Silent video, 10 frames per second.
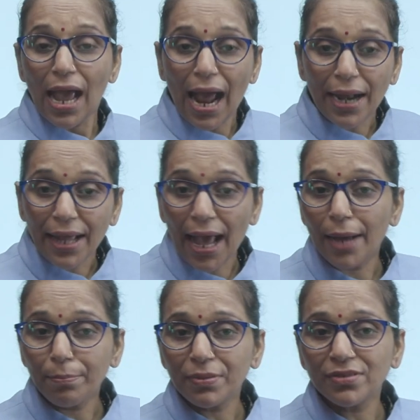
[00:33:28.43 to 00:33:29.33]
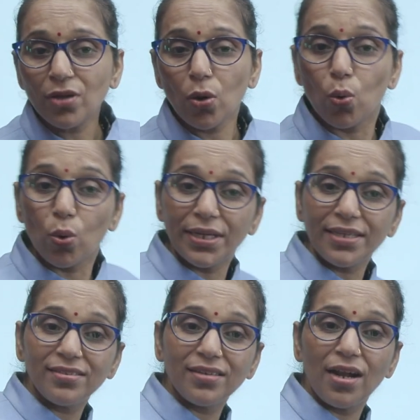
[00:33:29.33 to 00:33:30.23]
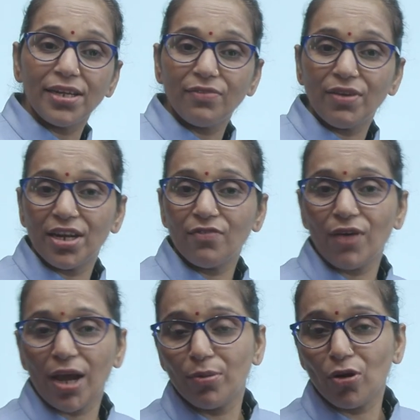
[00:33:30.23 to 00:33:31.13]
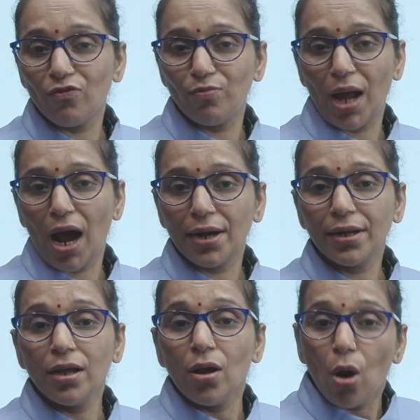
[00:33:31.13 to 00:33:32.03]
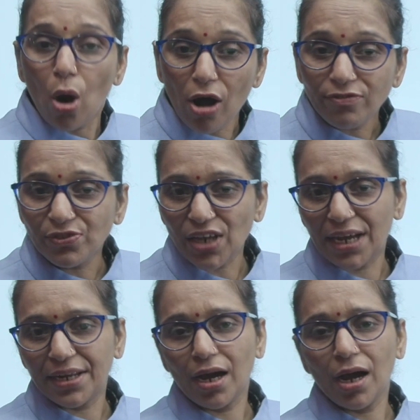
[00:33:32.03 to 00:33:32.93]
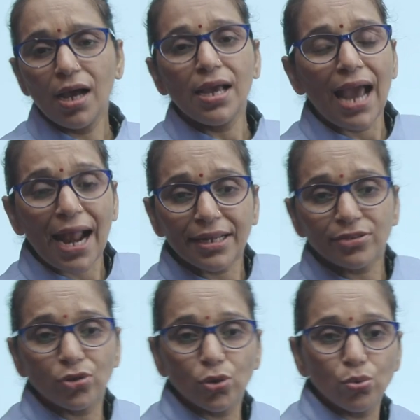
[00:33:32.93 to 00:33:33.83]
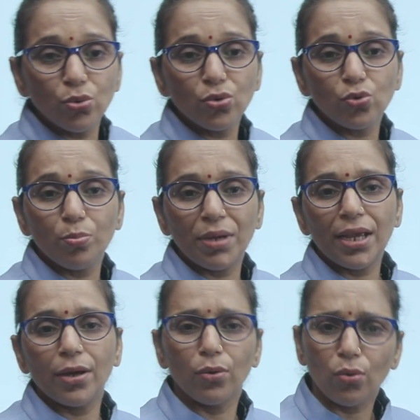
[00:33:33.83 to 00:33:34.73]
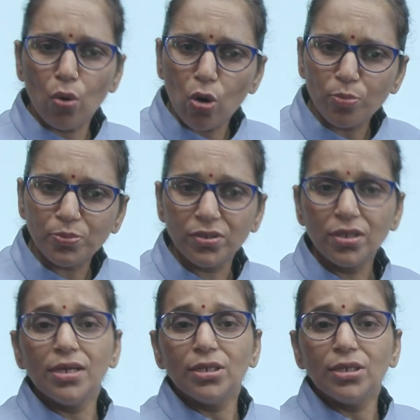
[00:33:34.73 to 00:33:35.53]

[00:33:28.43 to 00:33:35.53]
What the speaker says: and hemp is the oldest cultivated fiber of plant of China and is used to make ropes,